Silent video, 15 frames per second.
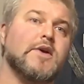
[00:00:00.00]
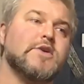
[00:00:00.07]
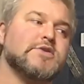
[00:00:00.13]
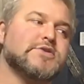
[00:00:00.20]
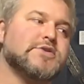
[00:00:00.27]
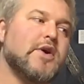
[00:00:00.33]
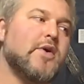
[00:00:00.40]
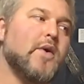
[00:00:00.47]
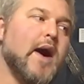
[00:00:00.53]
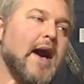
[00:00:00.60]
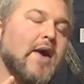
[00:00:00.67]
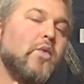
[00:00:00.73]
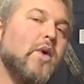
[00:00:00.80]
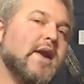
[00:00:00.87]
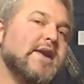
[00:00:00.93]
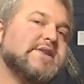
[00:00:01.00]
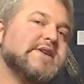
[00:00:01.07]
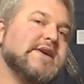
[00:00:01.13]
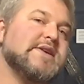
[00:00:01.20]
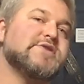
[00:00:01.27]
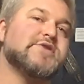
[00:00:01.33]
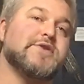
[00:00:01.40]
So I wanted to
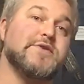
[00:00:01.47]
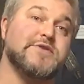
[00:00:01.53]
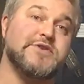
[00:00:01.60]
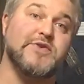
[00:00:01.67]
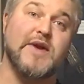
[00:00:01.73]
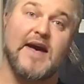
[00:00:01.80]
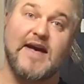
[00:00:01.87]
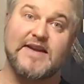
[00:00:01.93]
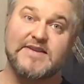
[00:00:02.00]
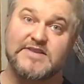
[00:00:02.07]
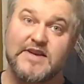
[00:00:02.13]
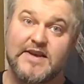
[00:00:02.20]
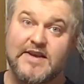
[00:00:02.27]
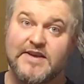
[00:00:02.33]
introduce you guys